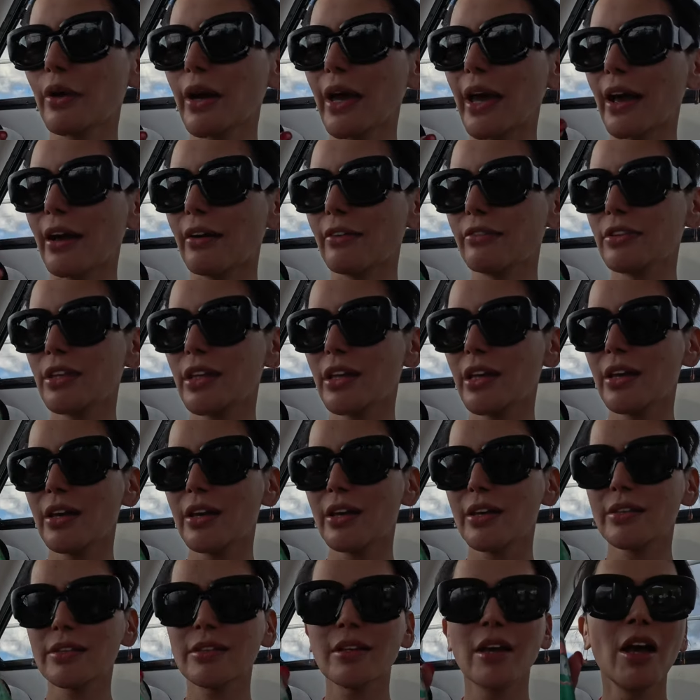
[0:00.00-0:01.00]
we have
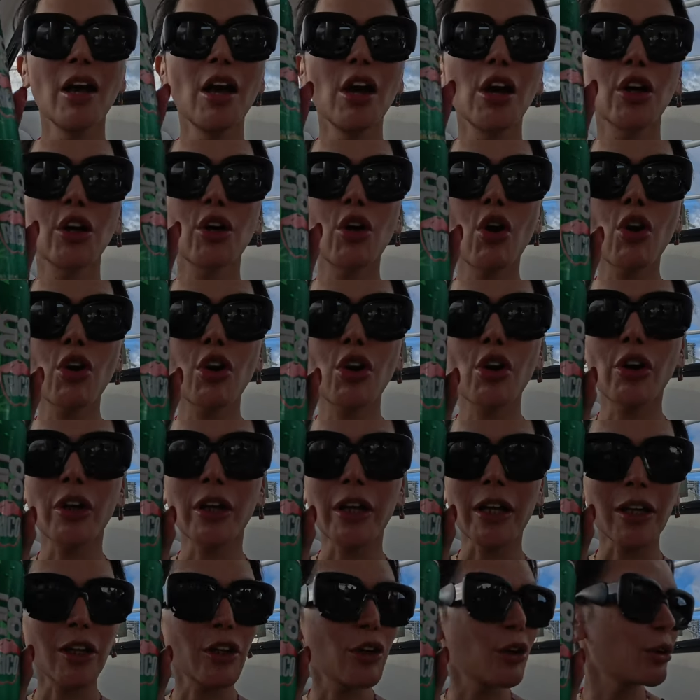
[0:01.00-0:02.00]
this
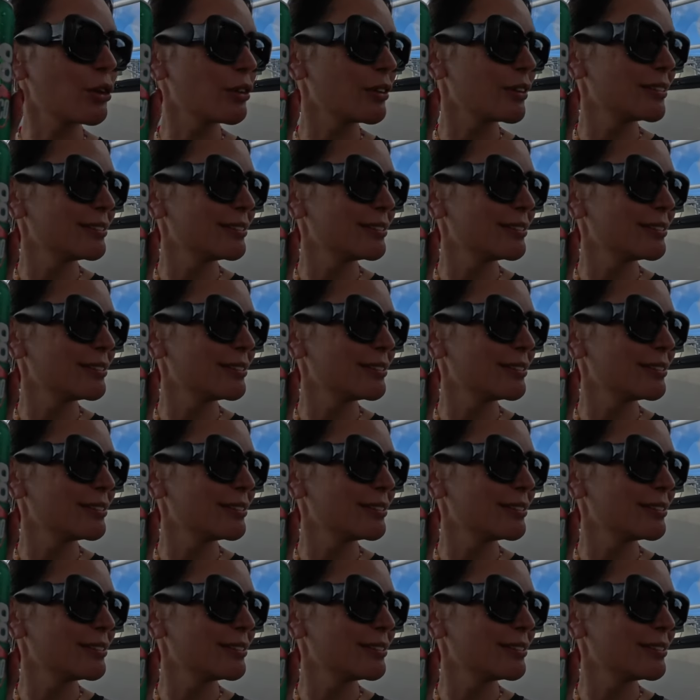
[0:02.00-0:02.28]
Cocorico.